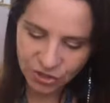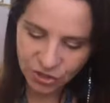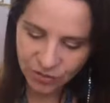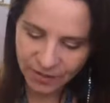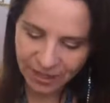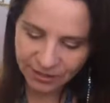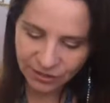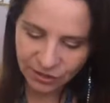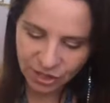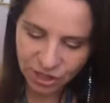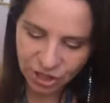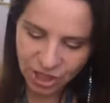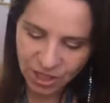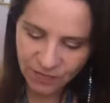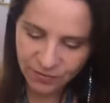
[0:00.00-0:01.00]
geometric
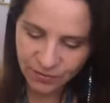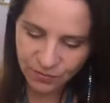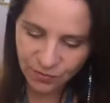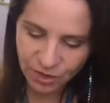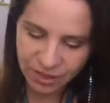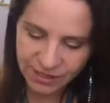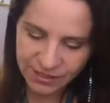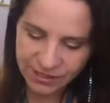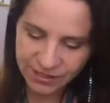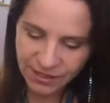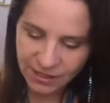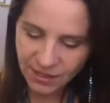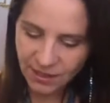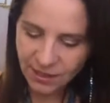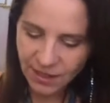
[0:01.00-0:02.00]
shape, it was,
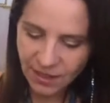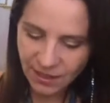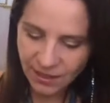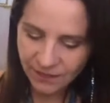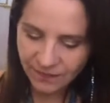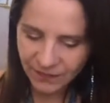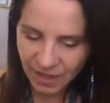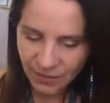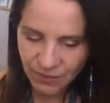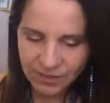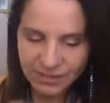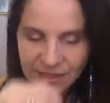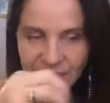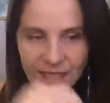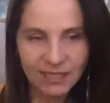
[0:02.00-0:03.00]
I
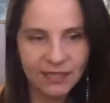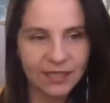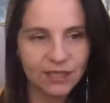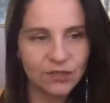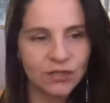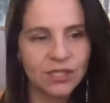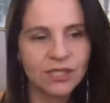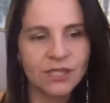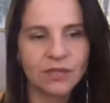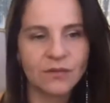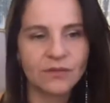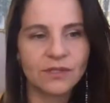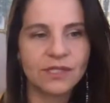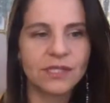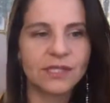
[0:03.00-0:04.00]
was laying the
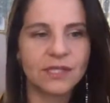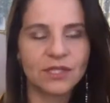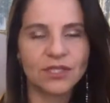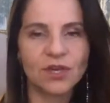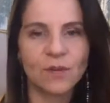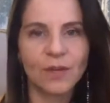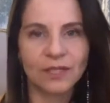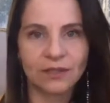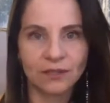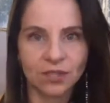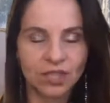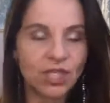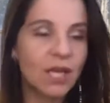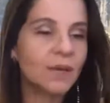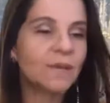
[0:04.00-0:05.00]
crystals in the geometric
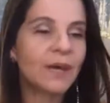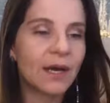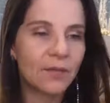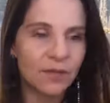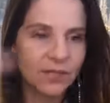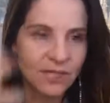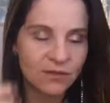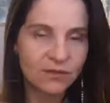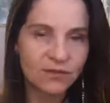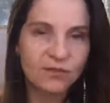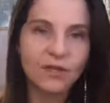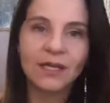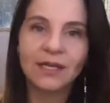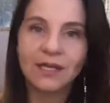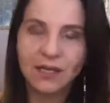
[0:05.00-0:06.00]
shape. I was
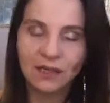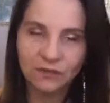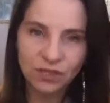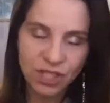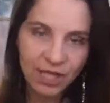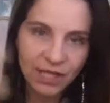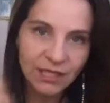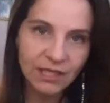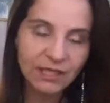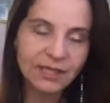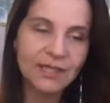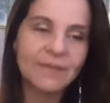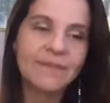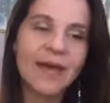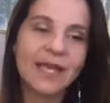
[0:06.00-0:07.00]
also,
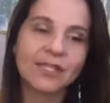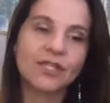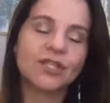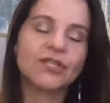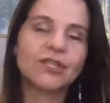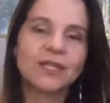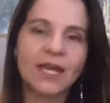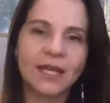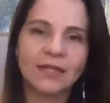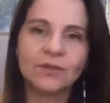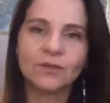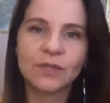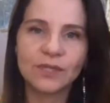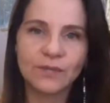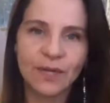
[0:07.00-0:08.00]
channeling the message that
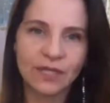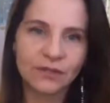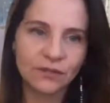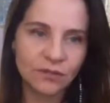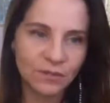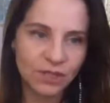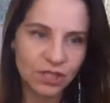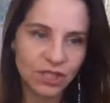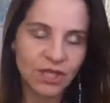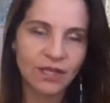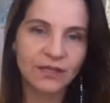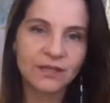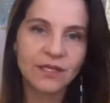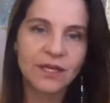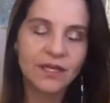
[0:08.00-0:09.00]
was meant to be
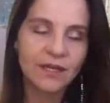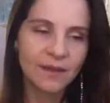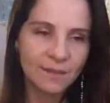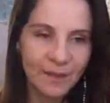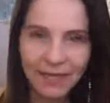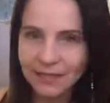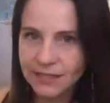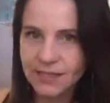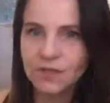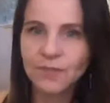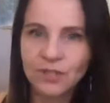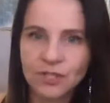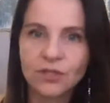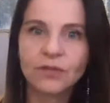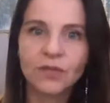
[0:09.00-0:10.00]
shared by this
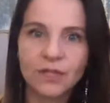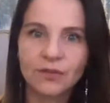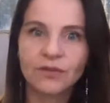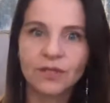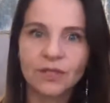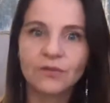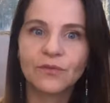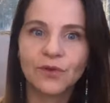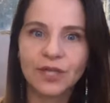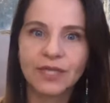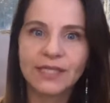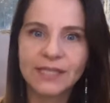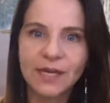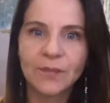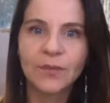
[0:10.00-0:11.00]
particular grid, for
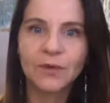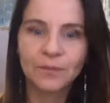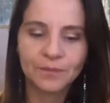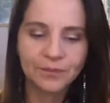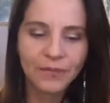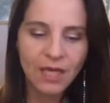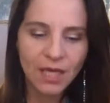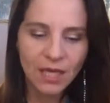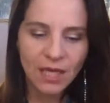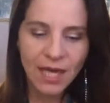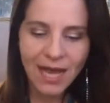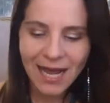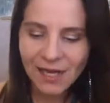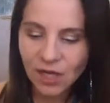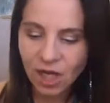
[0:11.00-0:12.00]
example.
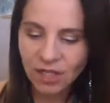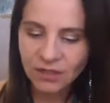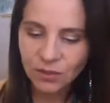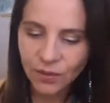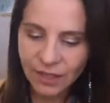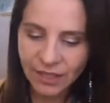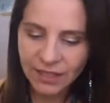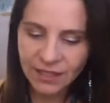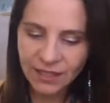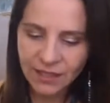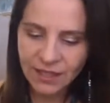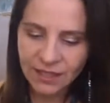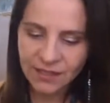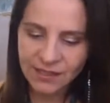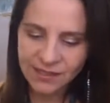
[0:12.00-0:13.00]
Another way
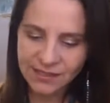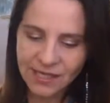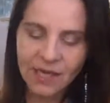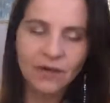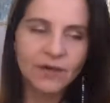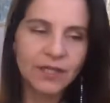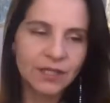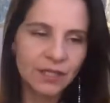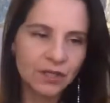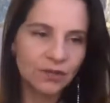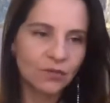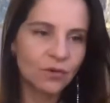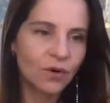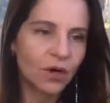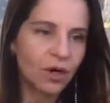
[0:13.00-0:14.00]
is our
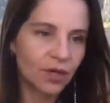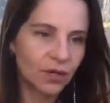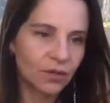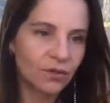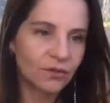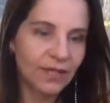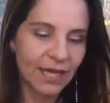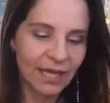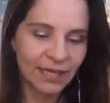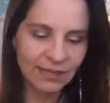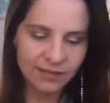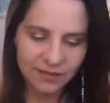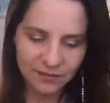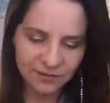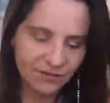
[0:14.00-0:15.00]
new oracle
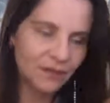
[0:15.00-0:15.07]
decks.